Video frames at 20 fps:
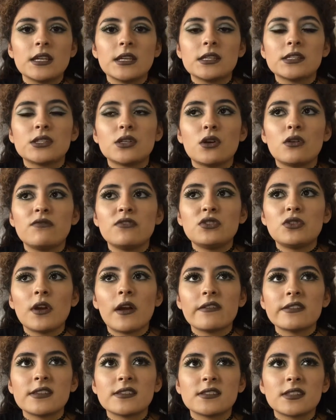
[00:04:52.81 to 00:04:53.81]
So if you do
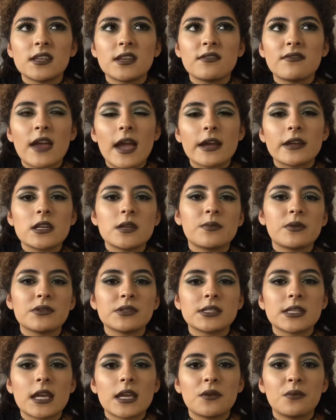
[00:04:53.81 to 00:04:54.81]
have sensitive acne-prone
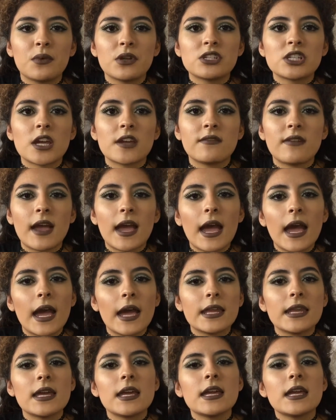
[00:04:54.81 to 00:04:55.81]
skin, which I've
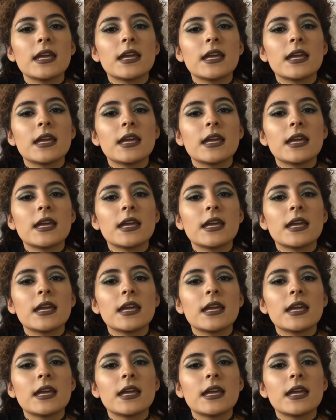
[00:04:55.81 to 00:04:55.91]
had,